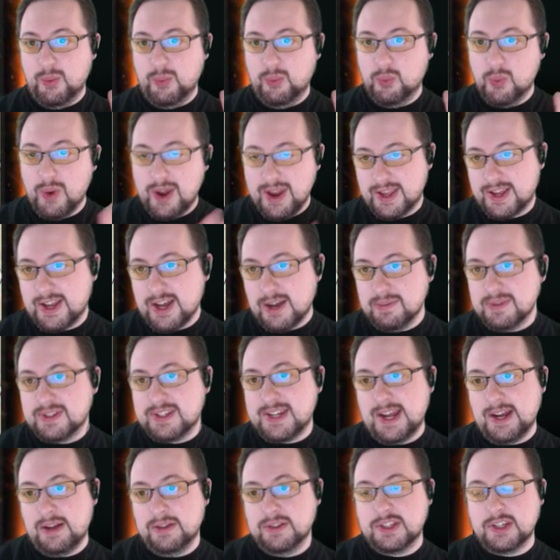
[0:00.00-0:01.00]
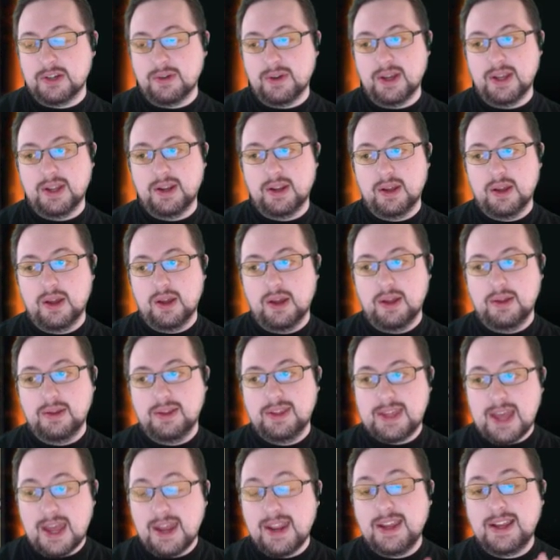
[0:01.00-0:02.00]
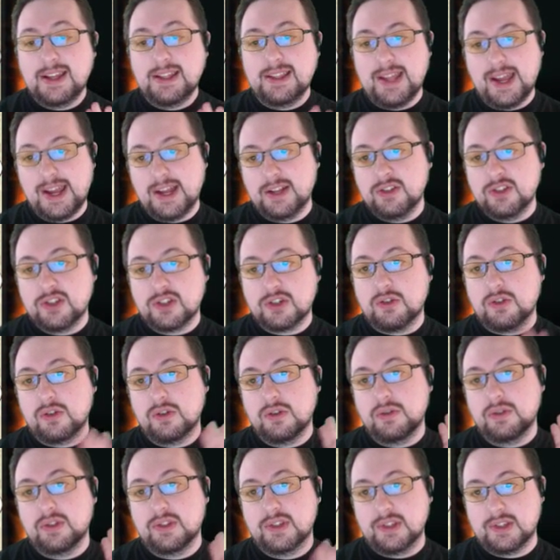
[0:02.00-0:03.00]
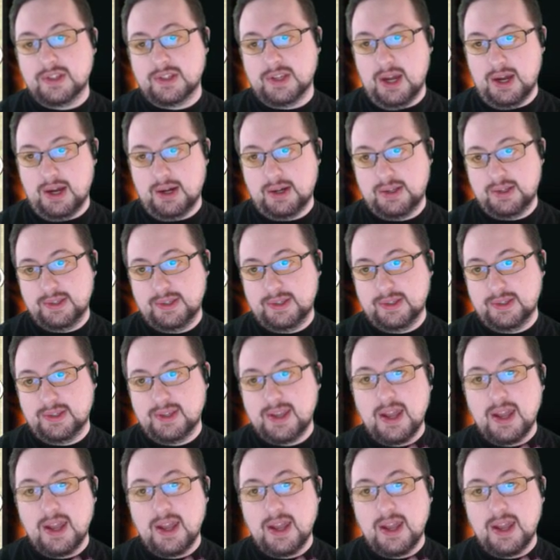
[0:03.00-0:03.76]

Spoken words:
when it comes down to it, getting land screwed sucks.